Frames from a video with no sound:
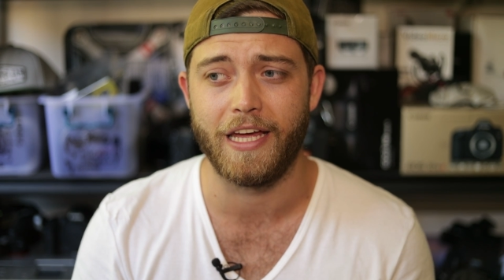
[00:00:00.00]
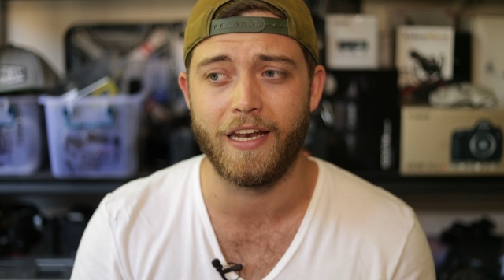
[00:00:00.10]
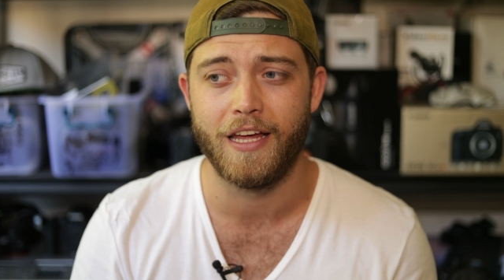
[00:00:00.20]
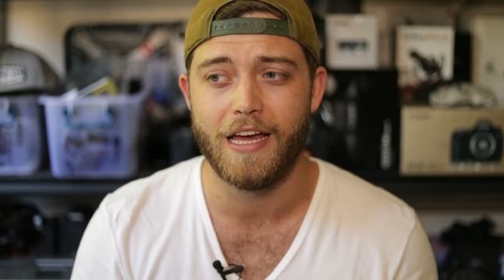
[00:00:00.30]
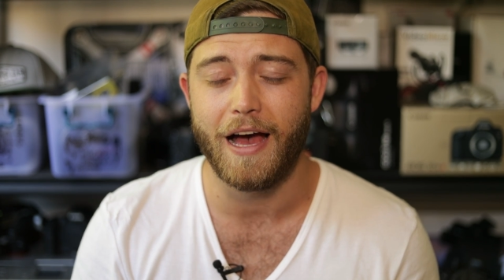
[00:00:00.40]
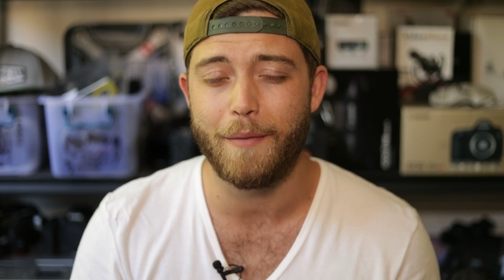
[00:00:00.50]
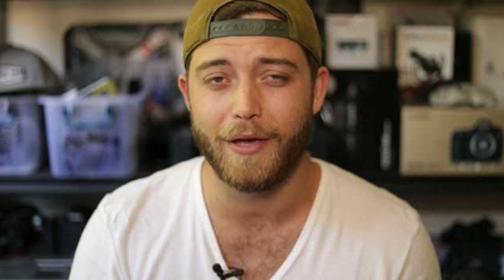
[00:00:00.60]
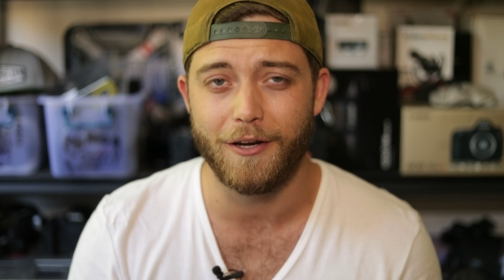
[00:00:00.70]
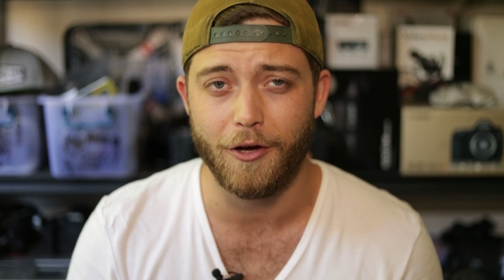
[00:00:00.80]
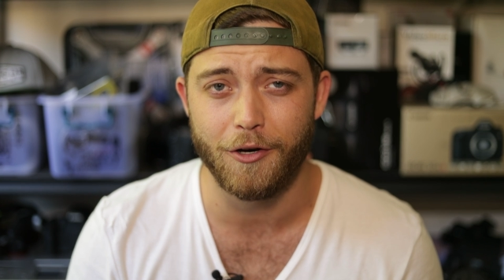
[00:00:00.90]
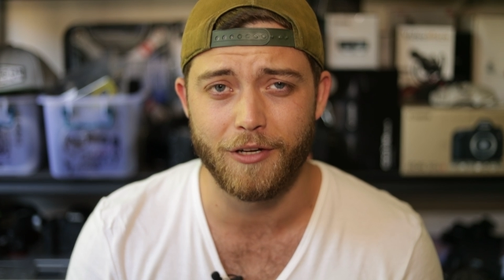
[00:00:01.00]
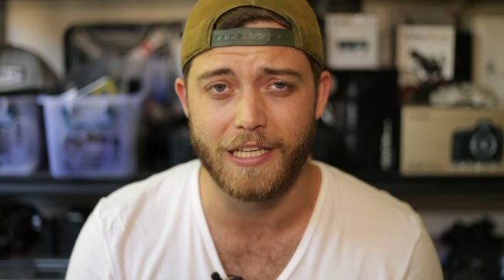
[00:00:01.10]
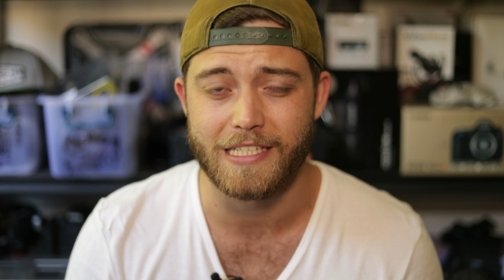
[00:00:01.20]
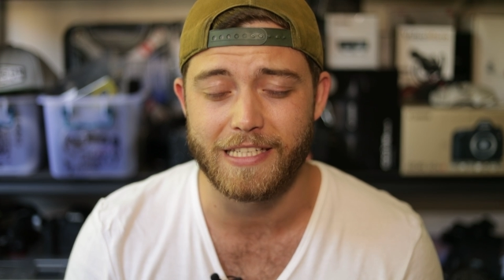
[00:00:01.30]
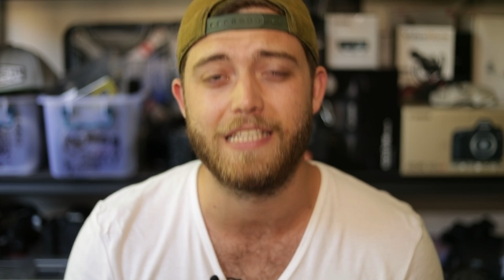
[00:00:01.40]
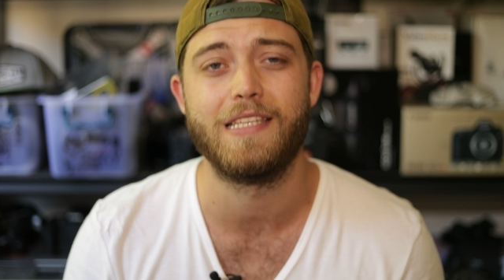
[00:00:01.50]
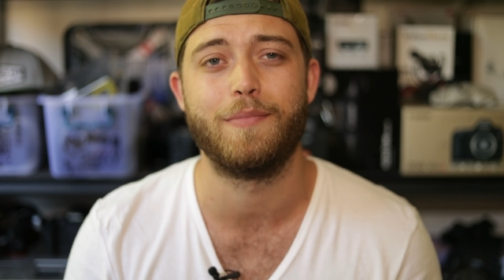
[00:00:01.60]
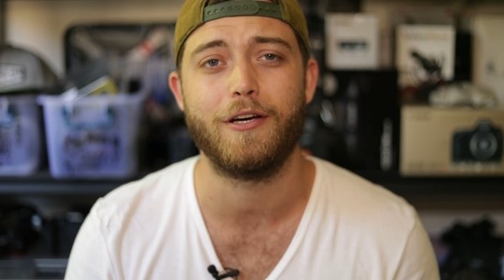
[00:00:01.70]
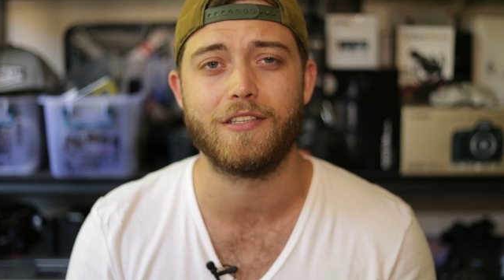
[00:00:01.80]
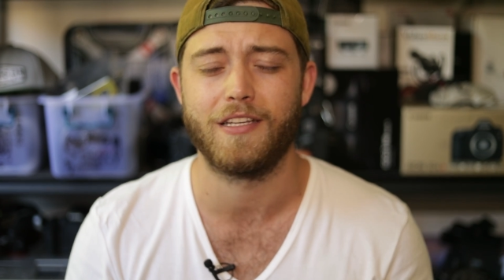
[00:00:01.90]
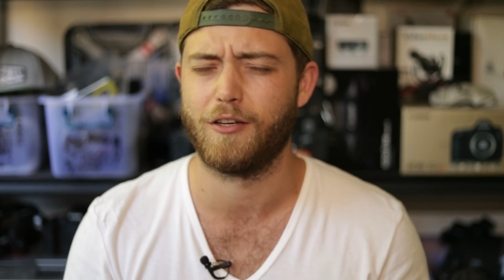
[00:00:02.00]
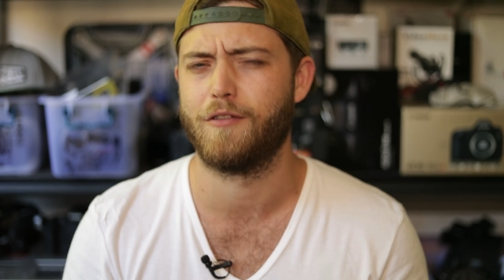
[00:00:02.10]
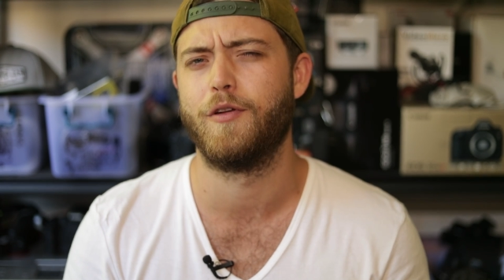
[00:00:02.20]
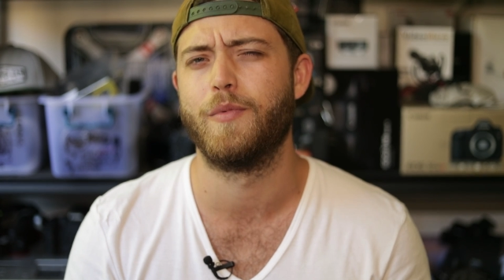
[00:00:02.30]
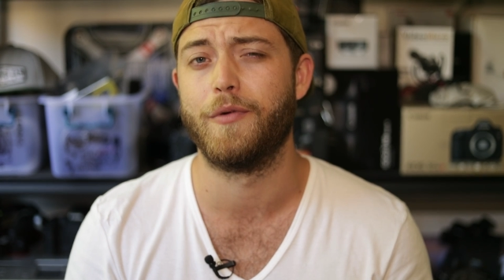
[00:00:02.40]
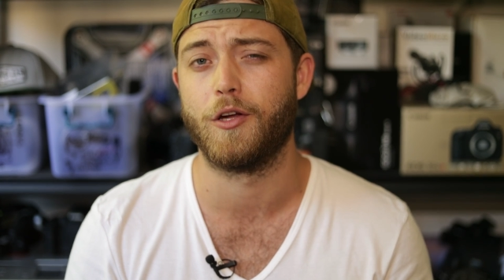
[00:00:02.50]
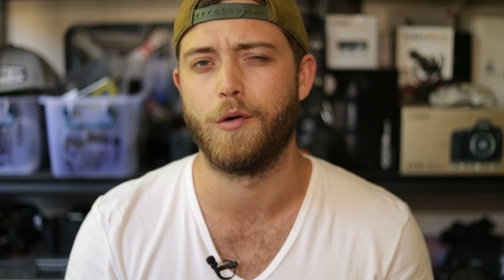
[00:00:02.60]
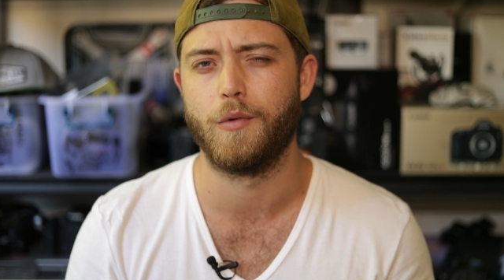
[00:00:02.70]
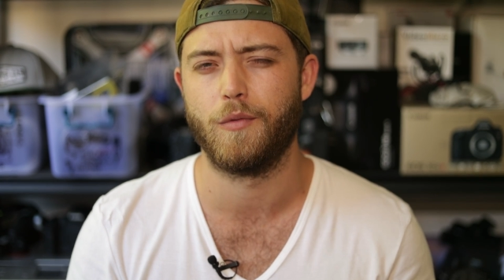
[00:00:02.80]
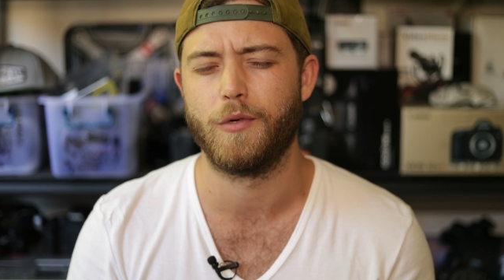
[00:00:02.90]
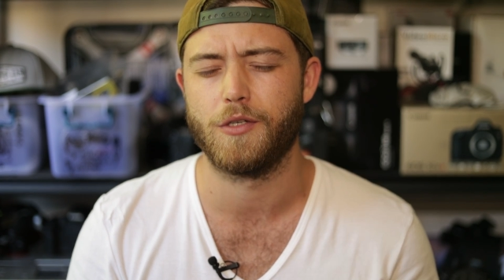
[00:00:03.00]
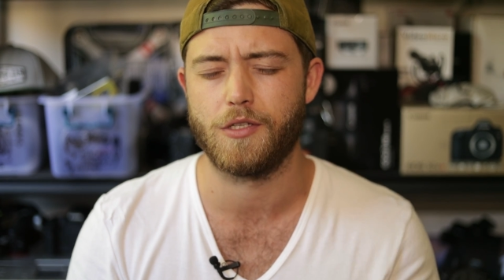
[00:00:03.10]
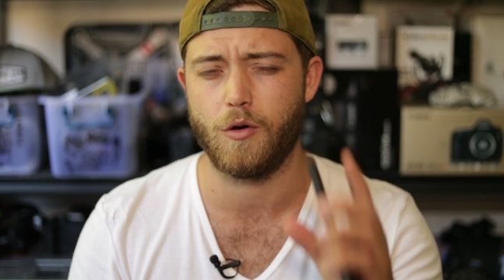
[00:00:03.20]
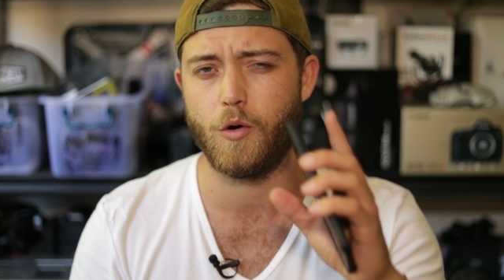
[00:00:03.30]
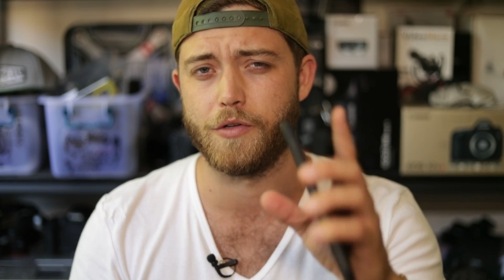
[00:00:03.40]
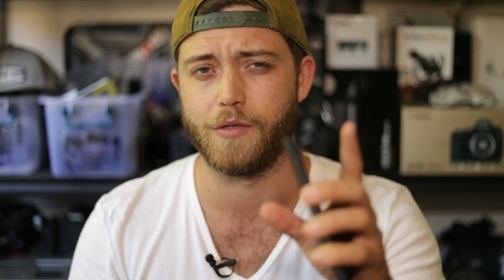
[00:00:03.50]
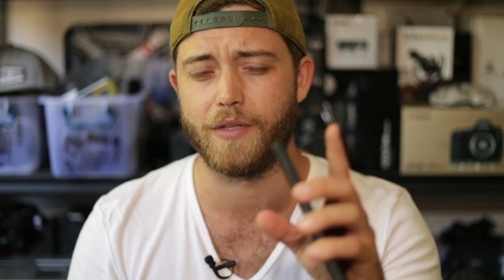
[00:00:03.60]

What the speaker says: and I paid $160 and I got a free memory card with it, which was awesome.